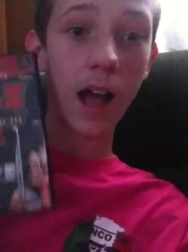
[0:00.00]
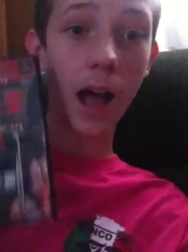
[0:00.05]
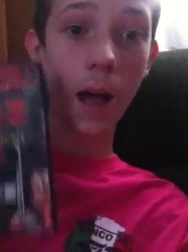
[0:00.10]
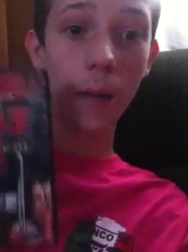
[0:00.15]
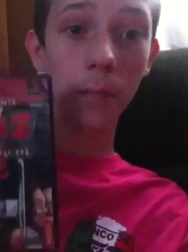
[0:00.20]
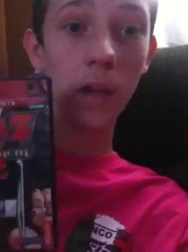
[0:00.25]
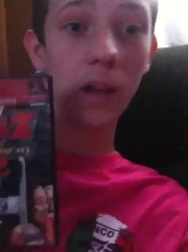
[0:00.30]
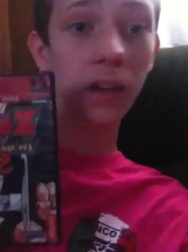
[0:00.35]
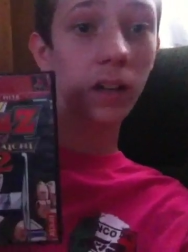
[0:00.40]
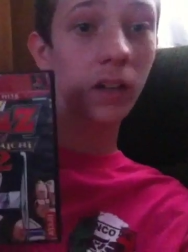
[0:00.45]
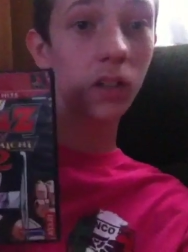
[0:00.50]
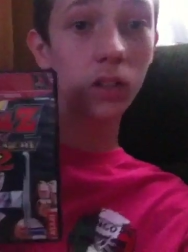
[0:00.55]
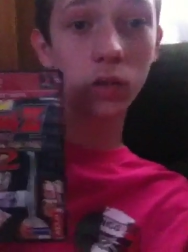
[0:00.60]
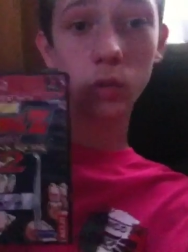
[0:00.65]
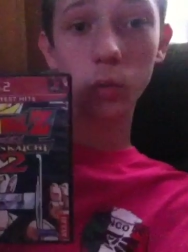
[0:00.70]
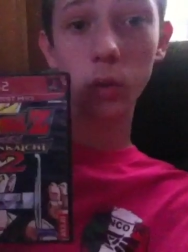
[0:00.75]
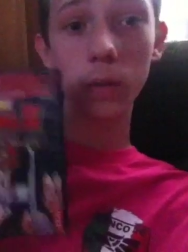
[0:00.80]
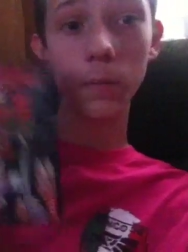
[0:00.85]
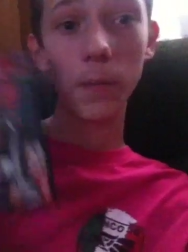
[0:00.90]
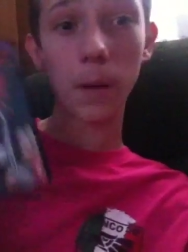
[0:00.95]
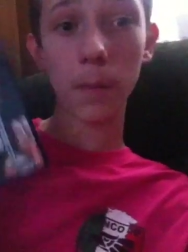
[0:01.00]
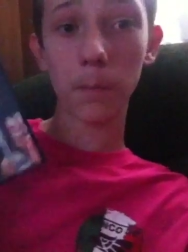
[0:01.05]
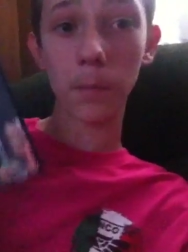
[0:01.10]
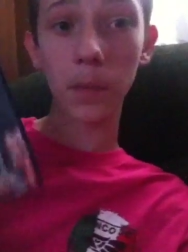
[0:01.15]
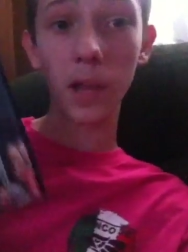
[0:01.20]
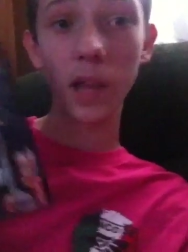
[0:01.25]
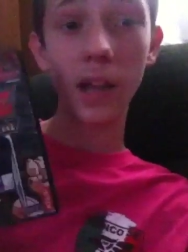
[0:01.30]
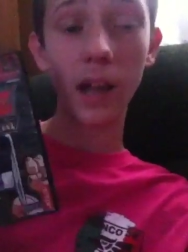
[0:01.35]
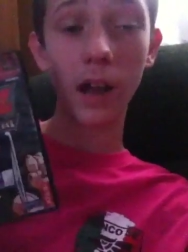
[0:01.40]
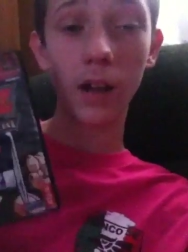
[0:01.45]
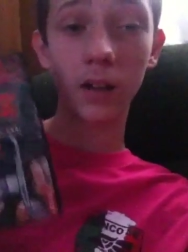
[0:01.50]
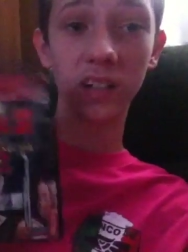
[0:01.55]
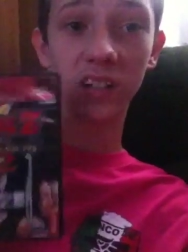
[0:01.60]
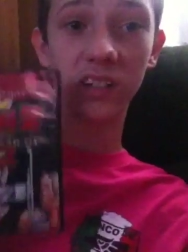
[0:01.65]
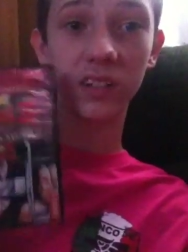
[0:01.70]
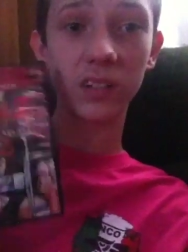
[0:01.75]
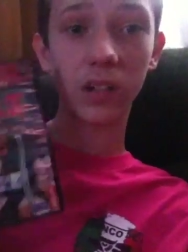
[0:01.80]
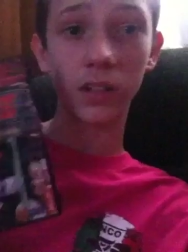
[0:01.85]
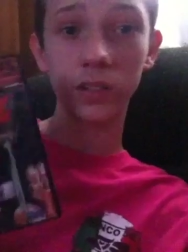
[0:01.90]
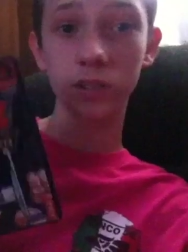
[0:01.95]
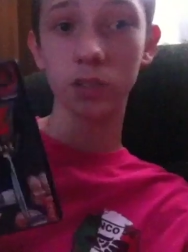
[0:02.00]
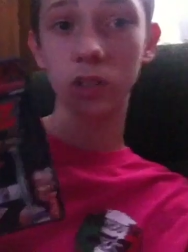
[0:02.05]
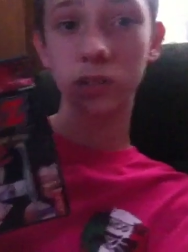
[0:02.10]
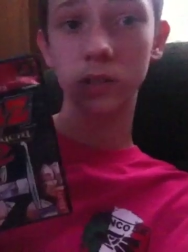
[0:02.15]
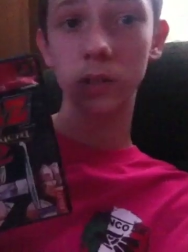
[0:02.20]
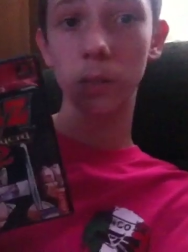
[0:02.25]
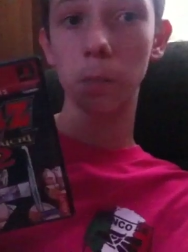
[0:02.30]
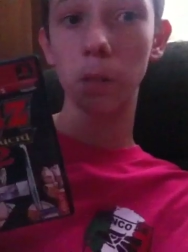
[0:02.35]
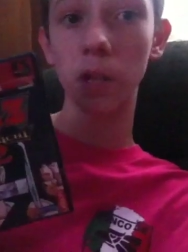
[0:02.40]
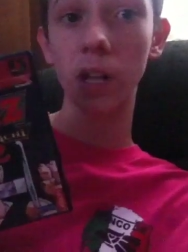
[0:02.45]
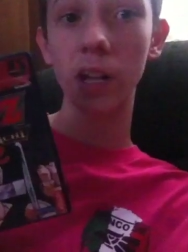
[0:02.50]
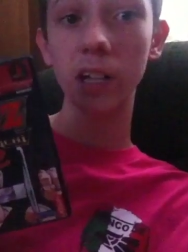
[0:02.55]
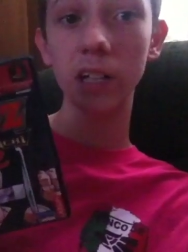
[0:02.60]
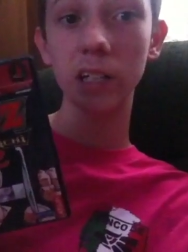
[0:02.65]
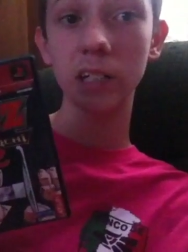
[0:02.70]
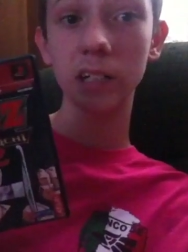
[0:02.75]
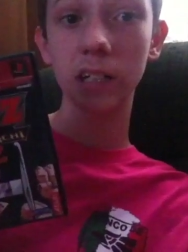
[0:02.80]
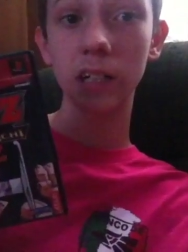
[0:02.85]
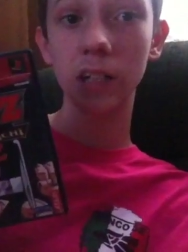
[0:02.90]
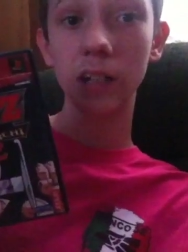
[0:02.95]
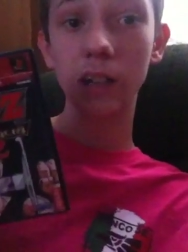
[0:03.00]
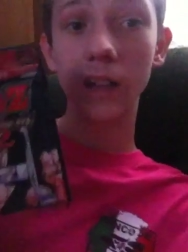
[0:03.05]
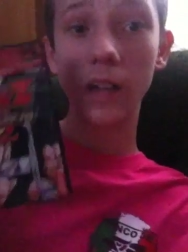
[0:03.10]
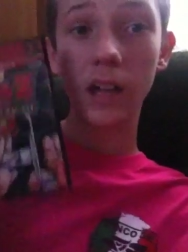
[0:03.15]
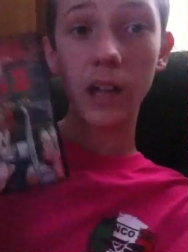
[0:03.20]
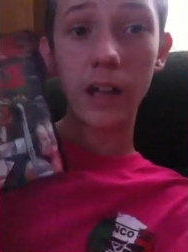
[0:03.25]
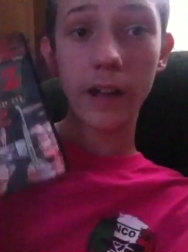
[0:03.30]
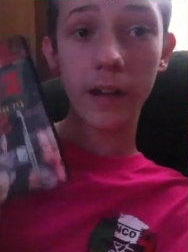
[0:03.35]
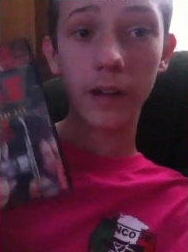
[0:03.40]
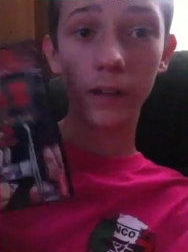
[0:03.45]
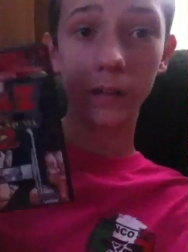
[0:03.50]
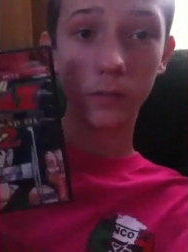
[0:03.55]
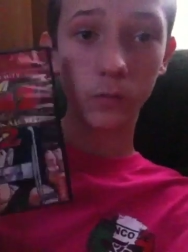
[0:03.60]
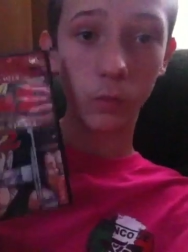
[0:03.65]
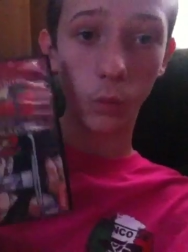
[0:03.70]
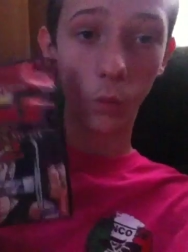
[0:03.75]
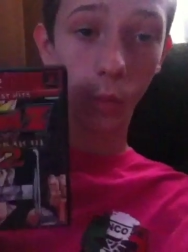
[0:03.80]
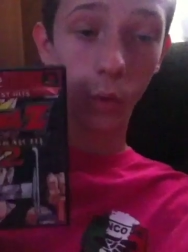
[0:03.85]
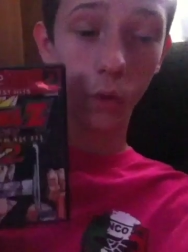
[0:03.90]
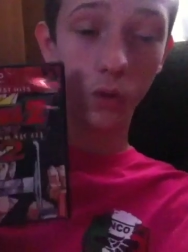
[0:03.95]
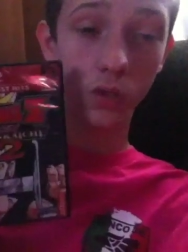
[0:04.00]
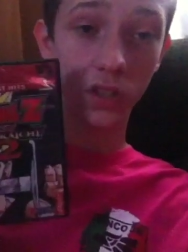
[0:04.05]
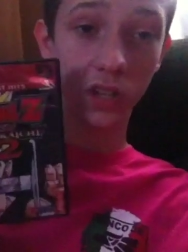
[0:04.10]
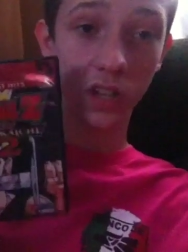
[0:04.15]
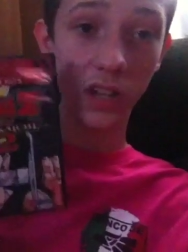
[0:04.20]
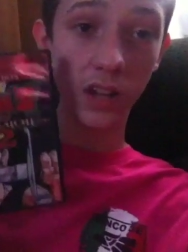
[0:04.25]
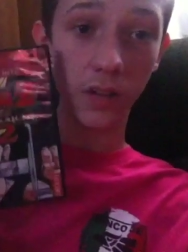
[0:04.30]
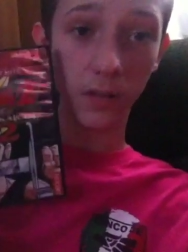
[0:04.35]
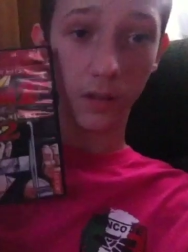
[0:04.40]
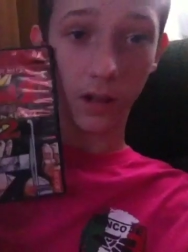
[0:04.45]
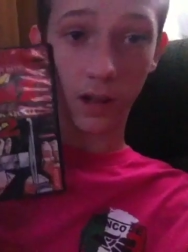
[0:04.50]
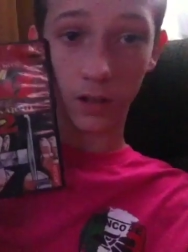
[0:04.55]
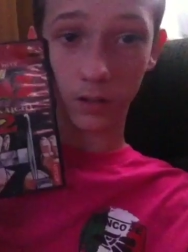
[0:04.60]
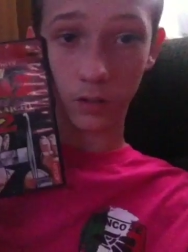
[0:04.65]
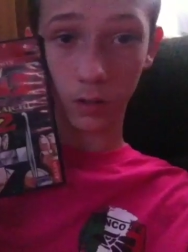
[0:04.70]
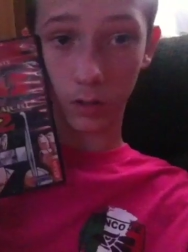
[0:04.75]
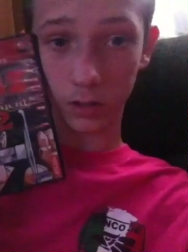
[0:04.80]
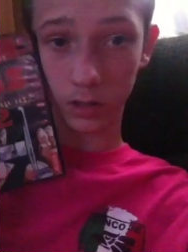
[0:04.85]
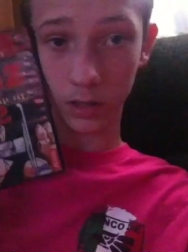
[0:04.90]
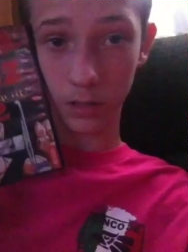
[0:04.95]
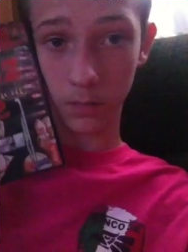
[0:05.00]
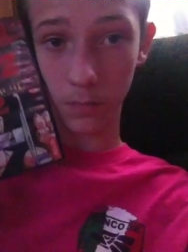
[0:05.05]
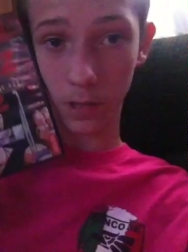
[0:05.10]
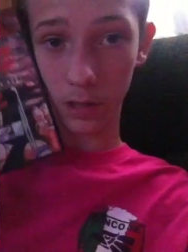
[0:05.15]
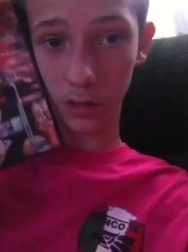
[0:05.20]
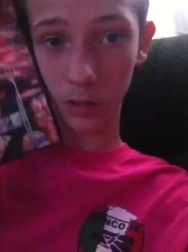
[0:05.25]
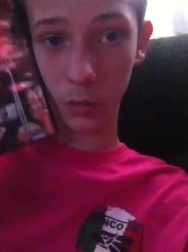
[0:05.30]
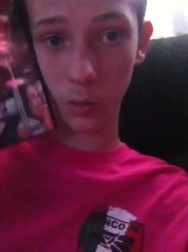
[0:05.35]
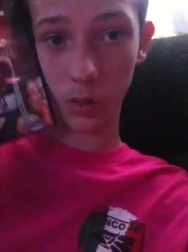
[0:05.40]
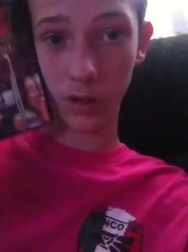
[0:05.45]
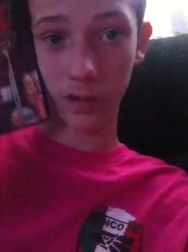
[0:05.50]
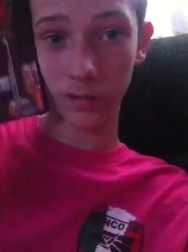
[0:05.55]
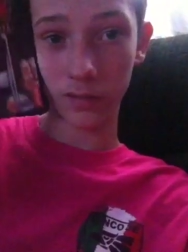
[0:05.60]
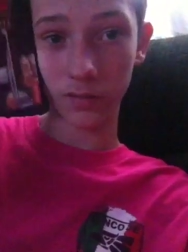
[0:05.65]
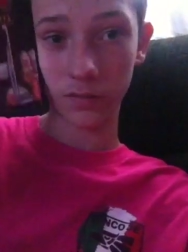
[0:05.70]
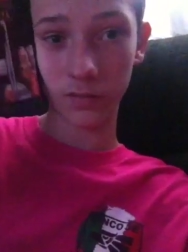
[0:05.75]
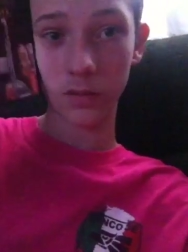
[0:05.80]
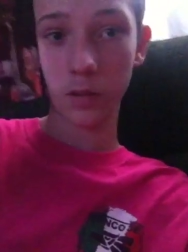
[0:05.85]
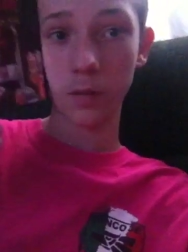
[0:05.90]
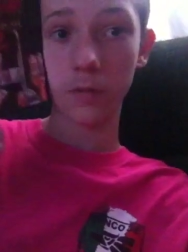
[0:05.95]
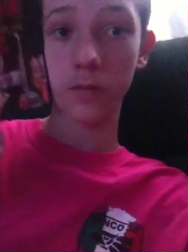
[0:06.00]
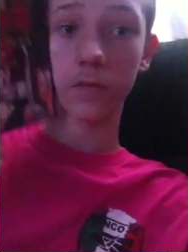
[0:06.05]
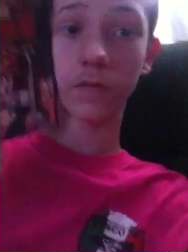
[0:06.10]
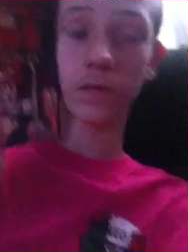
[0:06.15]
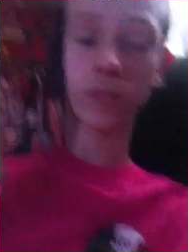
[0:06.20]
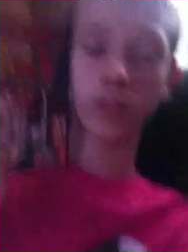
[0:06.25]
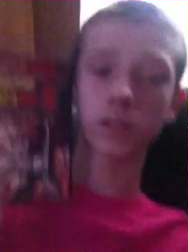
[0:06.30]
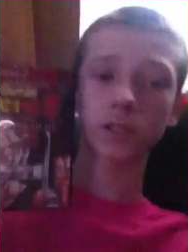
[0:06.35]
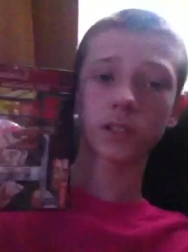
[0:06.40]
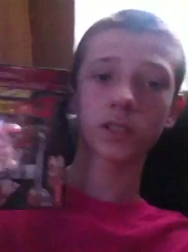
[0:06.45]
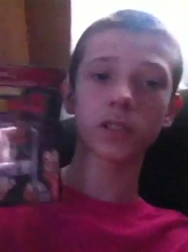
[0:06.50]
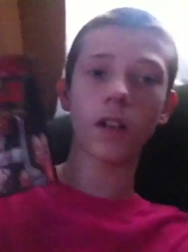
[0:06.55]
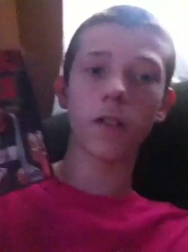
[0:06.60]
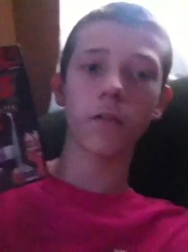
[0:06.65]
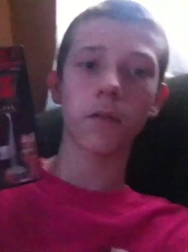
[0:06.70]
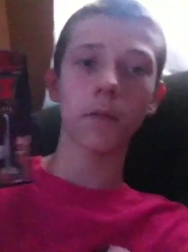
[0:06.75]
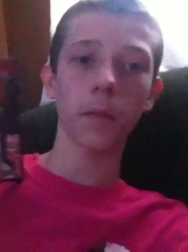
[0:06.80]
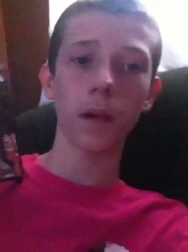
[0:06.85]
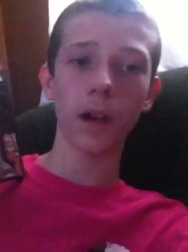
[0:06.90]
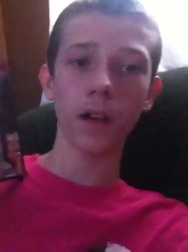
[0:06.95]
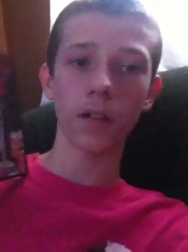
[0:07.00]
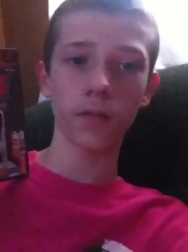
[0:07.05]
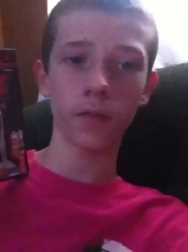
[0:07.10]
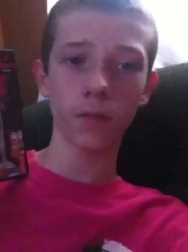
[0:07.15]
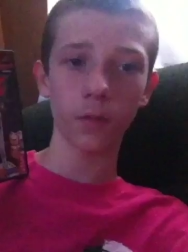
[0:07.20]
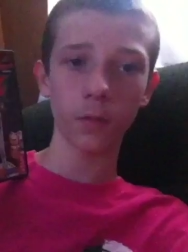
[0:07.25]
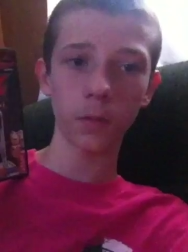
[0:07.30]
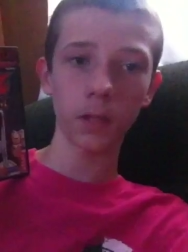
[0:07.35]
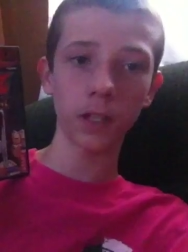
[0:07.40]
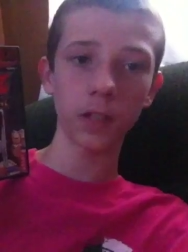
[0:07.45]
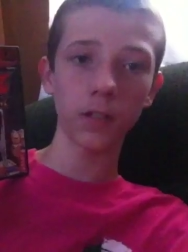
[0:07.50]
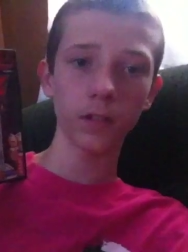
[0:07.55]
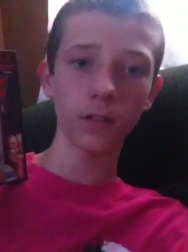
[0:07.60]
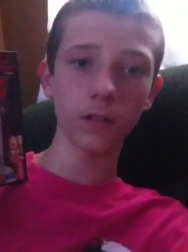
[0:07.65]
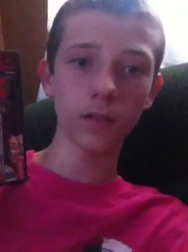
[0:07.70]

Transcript: I'm not gonna tweet, but Blake. Okay, I'll talk to Blake, and we'll see. I'll talk to him about tweeting uh, for stuff about it for me.